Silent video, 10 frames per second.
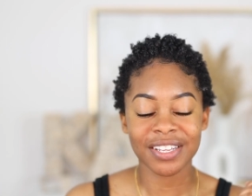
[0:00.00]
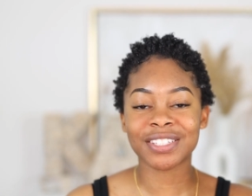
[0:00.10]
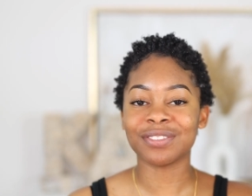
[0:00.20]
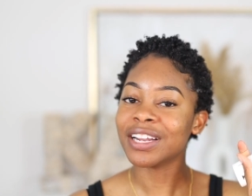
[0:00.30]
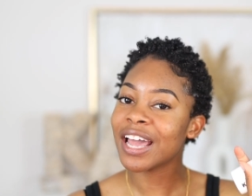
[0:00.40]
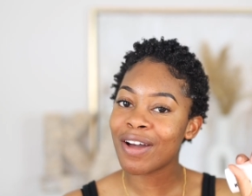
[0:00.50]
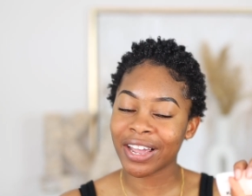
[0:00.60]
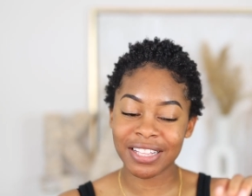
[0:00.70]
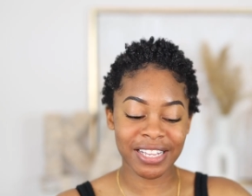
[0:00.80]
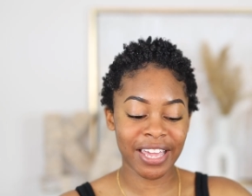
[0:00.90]
So now I
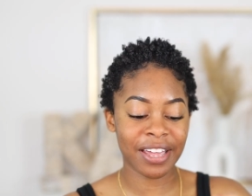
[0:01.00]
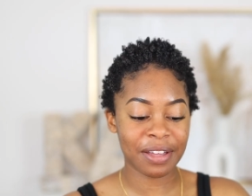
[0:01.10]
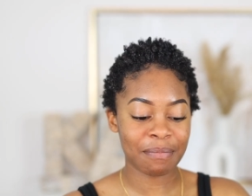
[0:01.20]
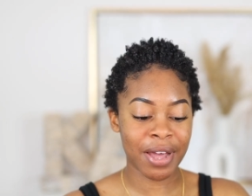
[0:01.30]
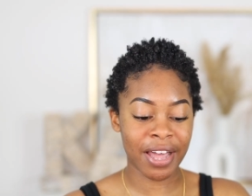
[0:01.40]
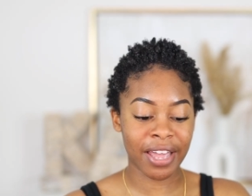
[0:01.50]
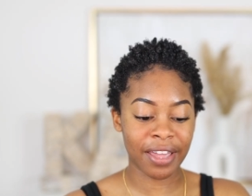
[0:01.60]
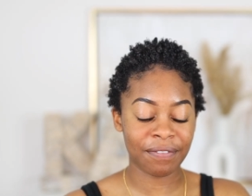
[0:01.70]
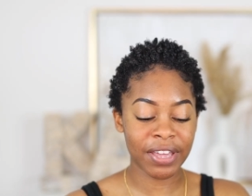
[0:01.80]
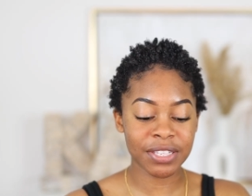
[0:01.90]
can take
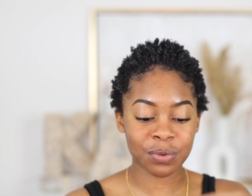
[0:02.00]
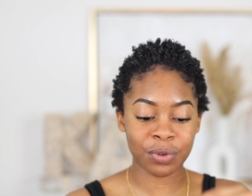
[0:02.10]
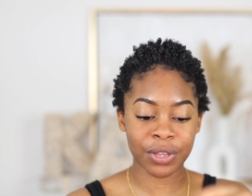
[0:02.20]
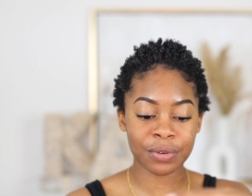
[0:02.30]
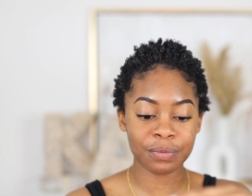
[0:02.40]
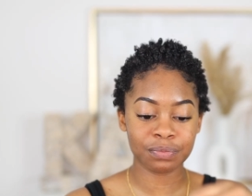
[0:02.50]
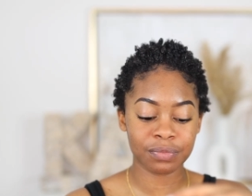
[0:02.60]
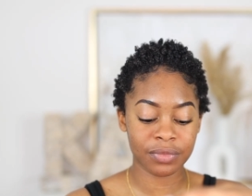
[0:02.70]
my face oil.